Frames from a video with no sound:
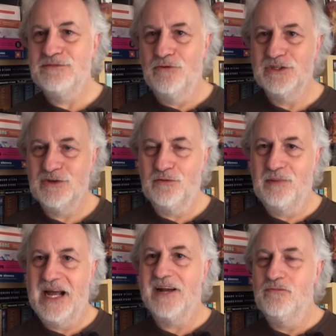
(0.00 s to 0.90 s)
more in sort of
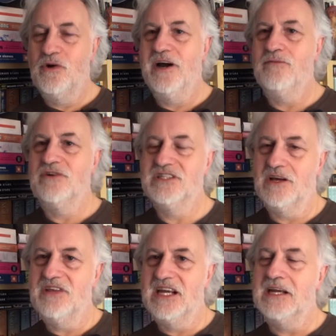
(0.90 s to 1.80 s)
black and white, whereas I
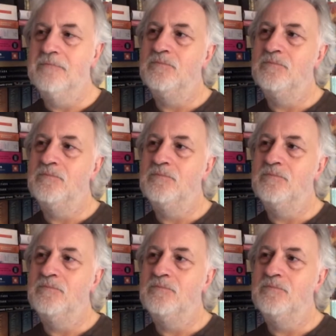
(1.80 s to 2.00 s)
think